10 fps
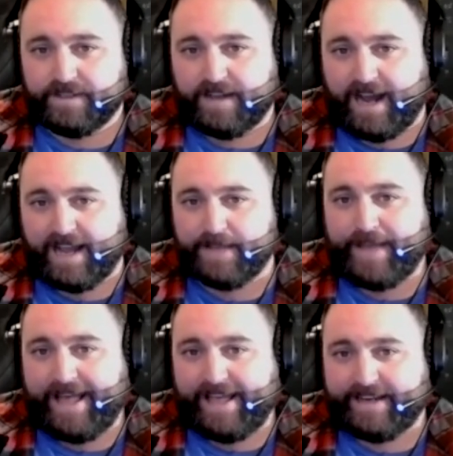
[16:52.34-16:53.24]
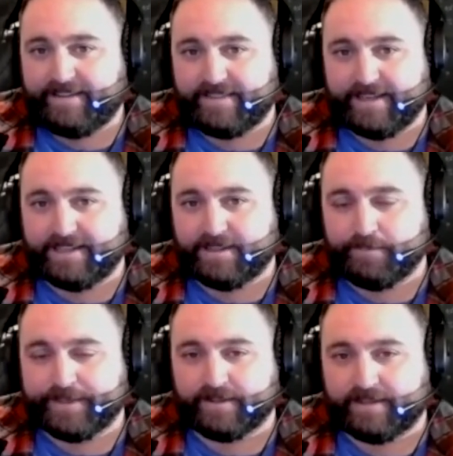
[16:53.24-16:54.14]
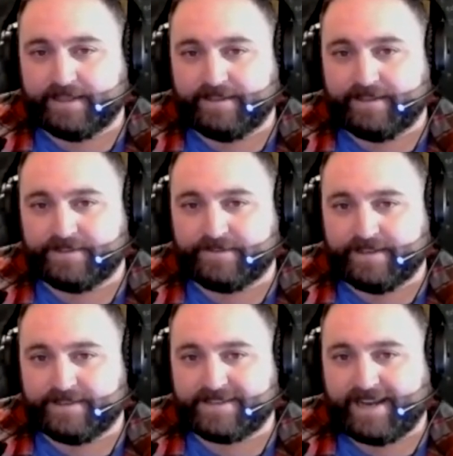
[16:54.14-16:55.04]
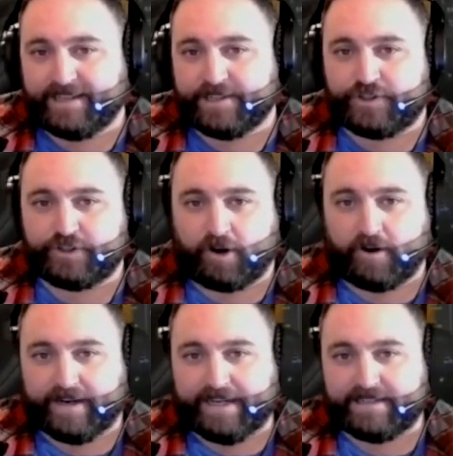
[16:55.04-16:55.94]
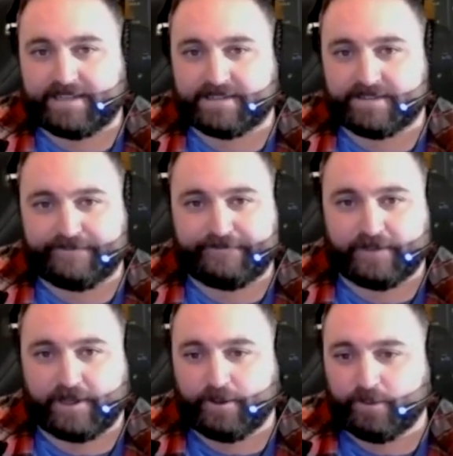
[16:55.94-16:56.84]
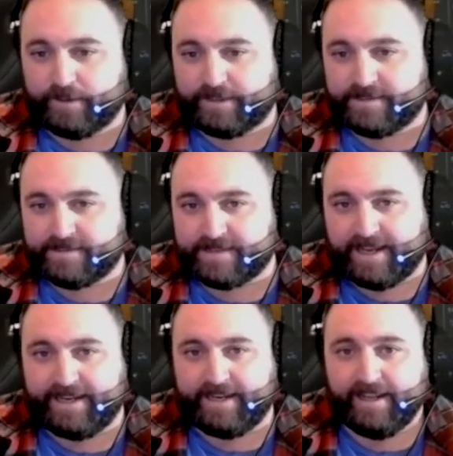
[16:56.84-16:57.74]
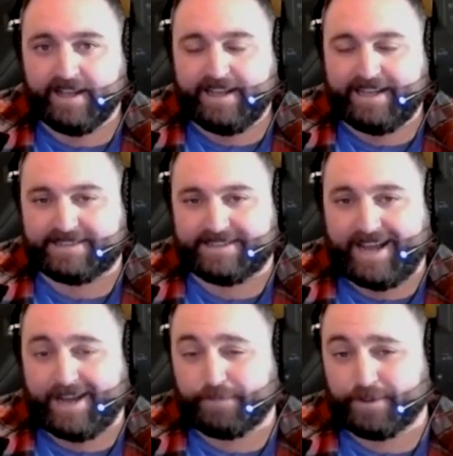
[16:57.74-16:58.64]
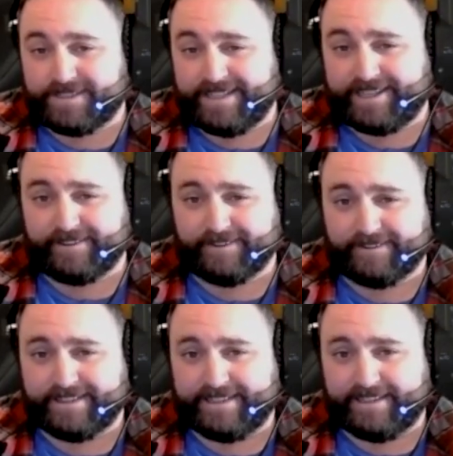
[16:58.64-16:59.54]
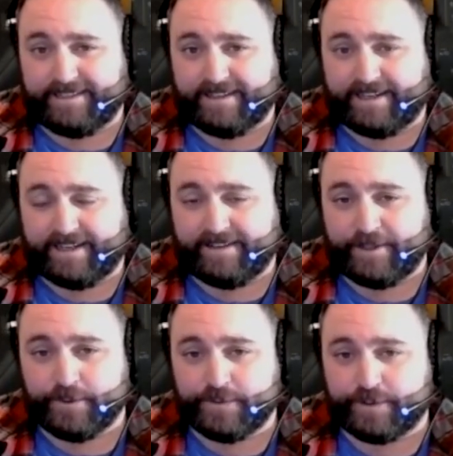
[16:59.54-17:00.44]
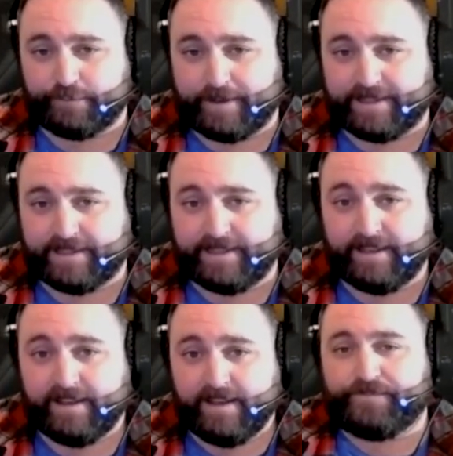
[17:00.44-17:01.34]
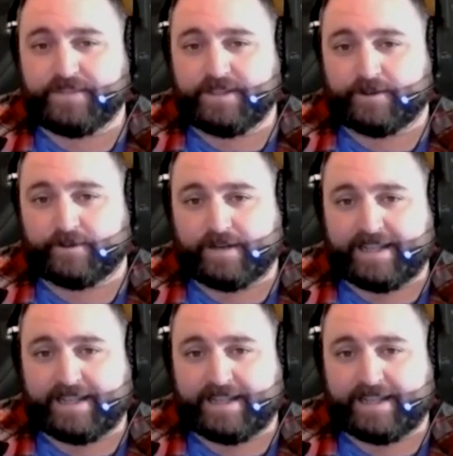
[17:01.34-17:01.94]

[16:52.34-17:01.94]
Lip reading: iPad-y thing in the middle is kind of jarring. It doesn't flow with the design. It's not particularly user friendly. I